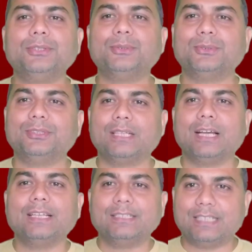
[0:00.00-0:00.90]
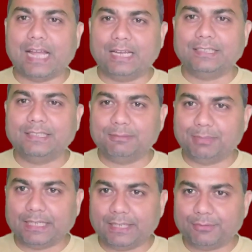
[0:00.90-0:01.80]
to use
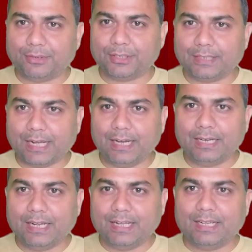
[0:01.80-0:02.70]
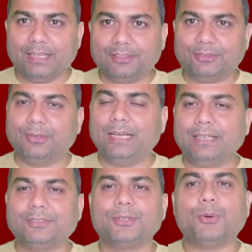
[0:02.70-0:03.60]
ChatGPT for that. So
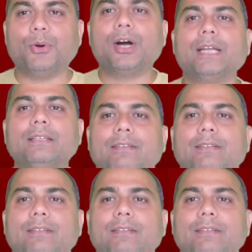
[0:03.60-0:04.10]
let's go on